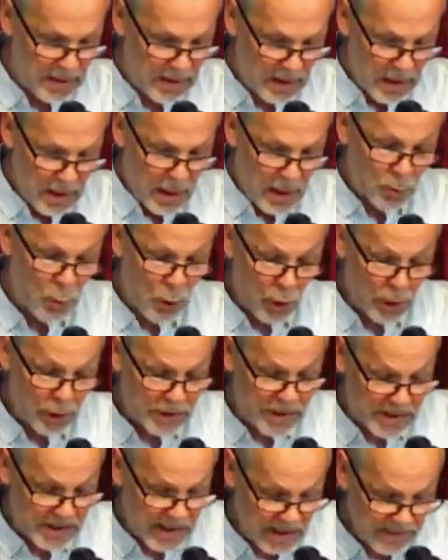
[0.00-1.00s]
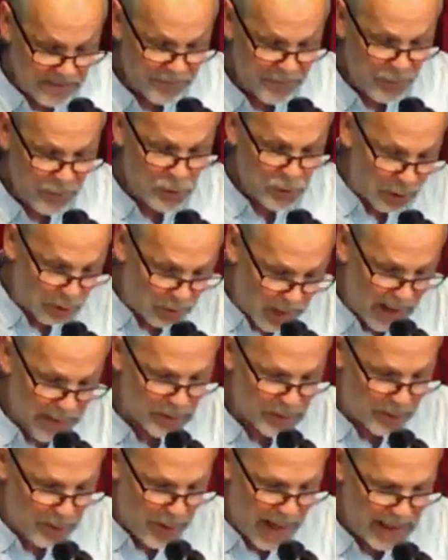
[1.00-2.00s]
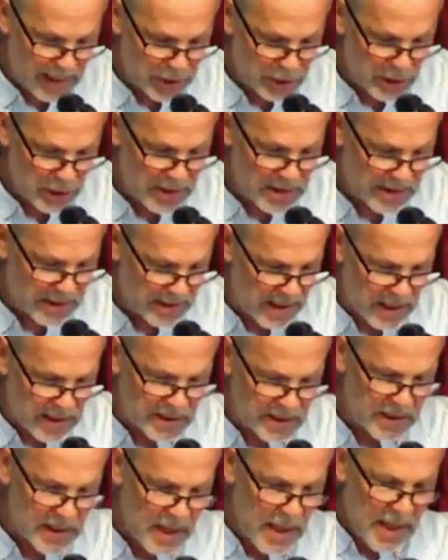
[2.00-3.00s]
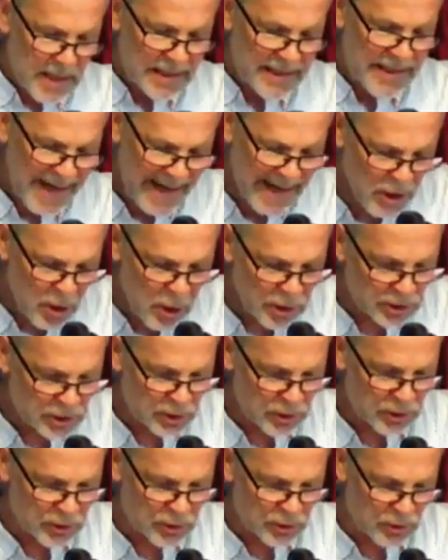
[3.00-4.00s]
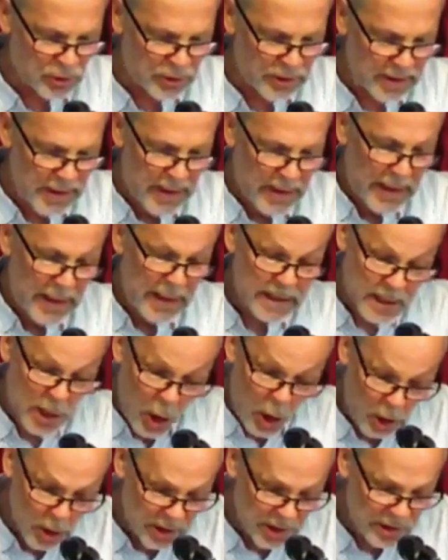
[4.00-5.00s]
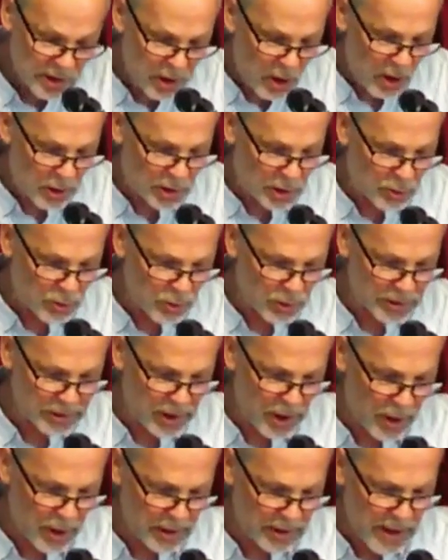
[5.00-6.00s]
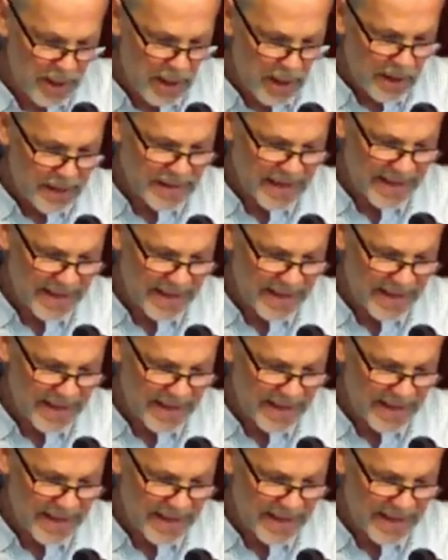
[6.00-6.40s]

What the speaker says: works sinful, corrupt passions in us, cannot do good, is hostile toward God, does